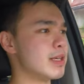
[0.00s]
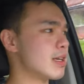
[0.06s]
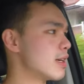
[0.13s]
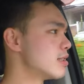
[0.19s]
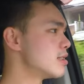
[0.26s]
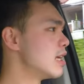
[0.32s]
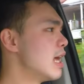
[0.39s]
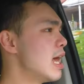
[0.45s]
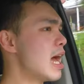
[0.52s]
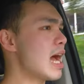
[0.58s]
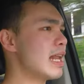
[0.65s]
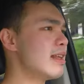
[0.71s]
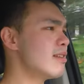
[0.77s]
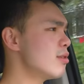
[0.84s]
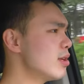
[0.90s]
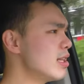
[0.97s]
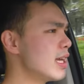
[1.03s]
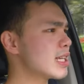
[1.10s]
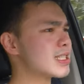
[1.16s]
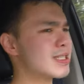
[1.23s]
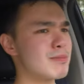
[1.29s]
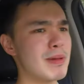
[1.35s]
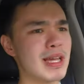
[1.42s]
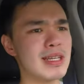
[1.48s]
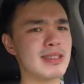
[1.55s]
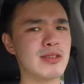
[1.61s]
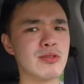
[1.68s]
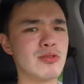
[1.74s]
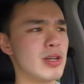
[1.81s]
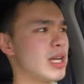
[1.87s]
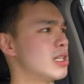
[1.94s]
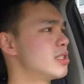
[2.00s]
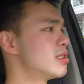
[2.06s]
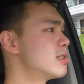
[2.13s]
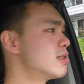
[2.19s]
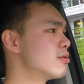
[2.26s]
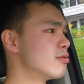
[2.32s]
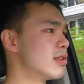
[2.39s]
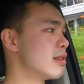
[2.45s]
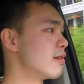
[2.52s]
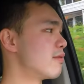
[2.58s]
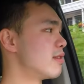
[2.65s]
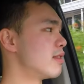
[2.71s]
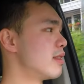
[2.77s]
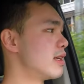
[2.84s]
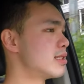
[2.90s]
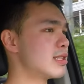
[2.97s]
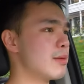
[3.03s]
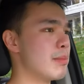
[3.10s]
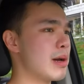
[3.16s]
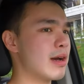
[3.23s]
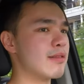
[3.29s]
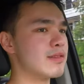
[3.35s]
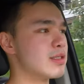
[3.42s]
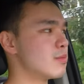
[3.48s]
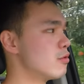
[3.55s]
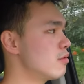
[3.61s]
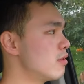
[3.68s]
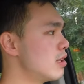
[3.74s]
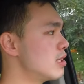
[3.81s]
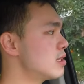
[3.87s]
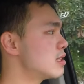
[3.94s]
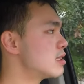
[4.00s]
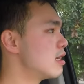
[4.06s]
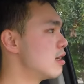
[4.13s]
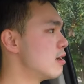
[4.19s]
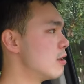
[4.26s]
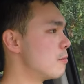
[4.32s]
because I didn't really expect Isuzu engines to deliver this amount of smoothness.